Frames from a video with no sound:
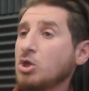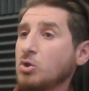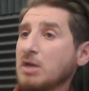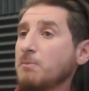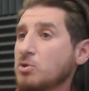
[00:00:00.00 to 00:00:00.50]

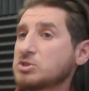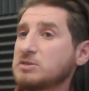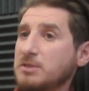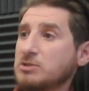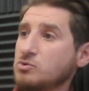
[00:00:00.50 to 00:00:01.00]
you can
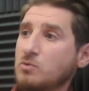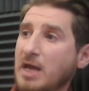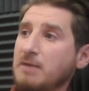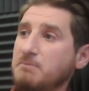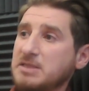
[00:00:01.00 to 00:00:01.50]
possibly do
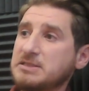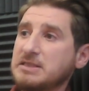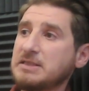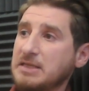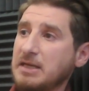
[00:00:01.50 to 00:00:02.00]
A, B,
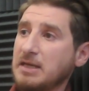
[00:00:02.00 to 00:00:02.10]
C, D.